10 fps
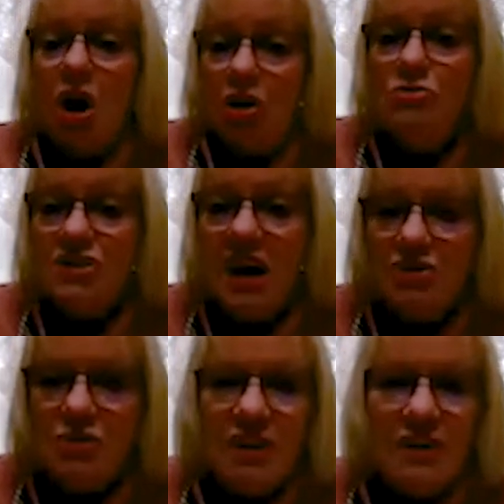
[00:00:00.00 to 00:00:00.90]
Are you
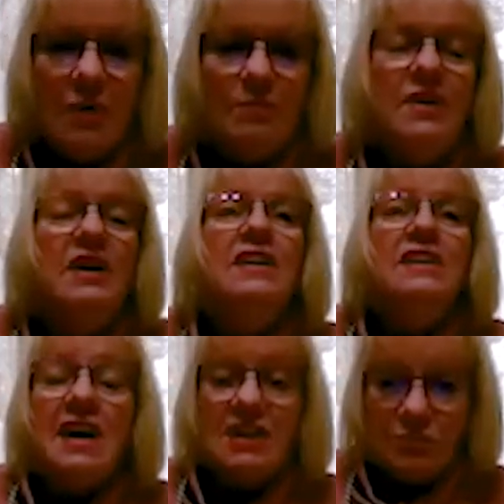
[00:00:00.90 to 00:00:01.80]
scheduling them?
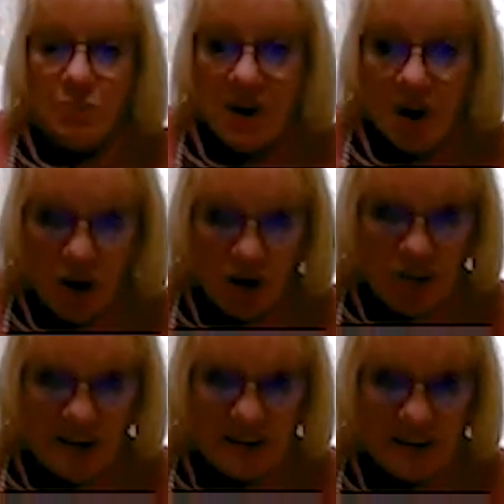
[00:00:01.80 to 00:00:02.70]
Yes, we are,
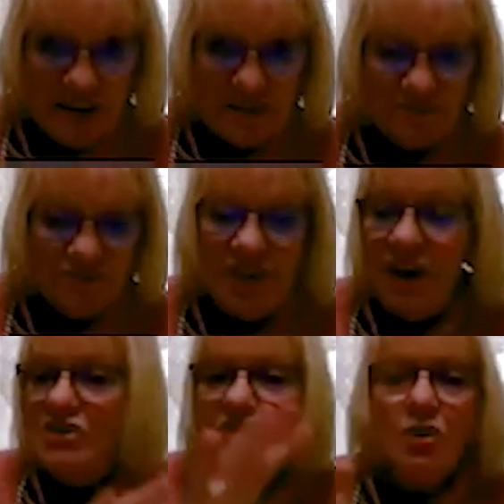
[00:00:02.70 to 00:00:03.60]
they said.
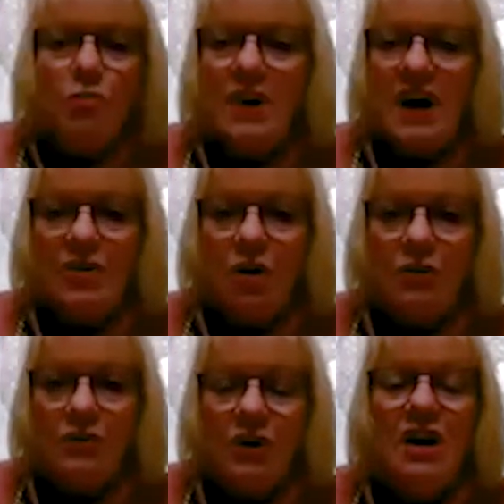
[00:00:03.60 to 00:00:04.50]
Every single one I
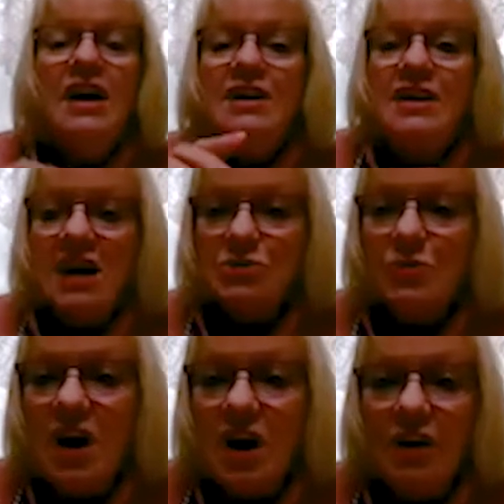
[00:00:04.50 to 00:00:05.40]
called. Yes,
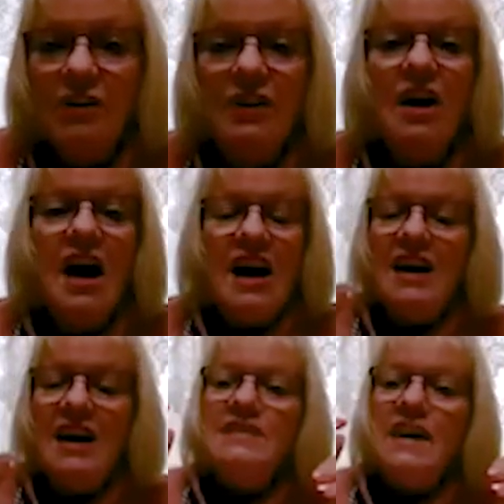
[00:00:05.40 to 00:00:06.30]
we are. And
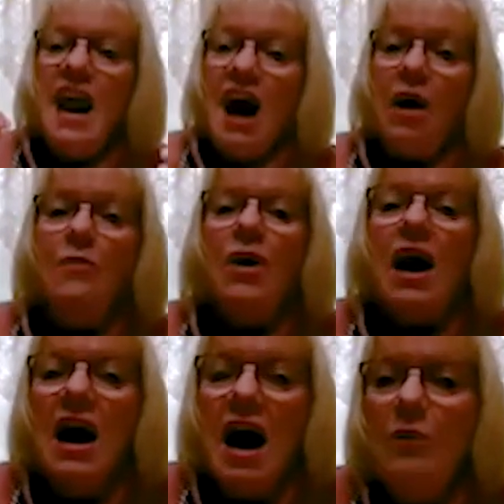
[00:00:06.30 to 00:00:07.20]
I say, how
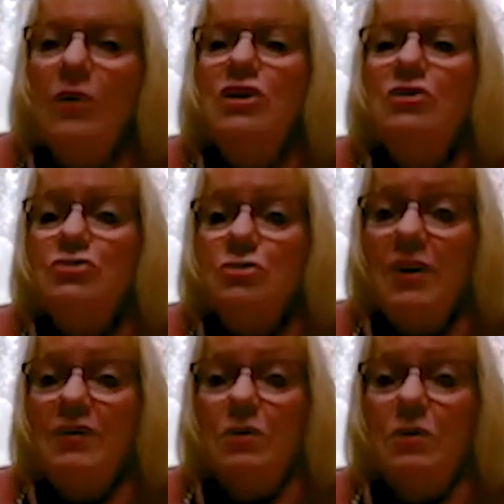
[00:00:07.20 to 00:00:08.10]
are you
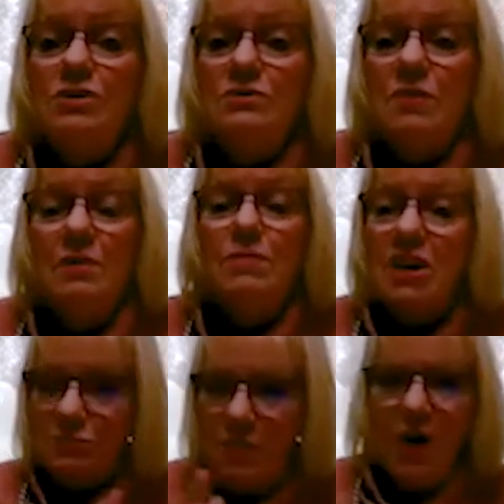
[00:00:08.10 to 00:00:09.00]
doing those?
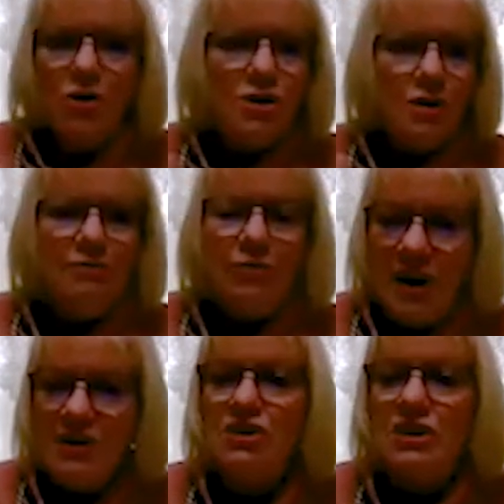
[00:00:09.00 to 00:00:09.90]
Because parents are
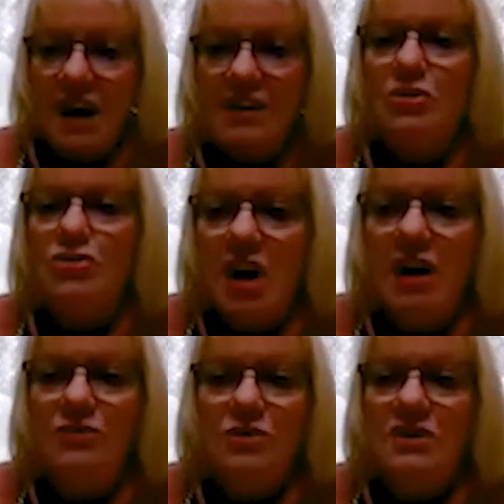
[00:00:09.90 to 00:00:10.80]
afraid to take their
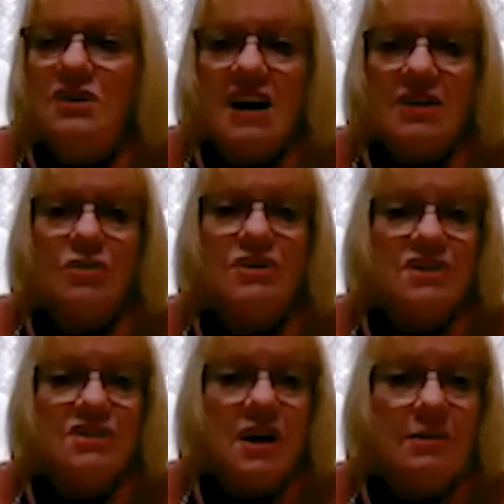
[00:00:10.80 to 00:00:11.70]
child to the doctor at
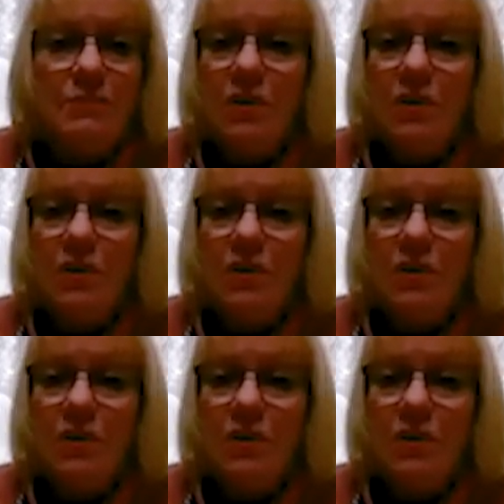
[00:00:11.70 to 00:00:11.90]
this time.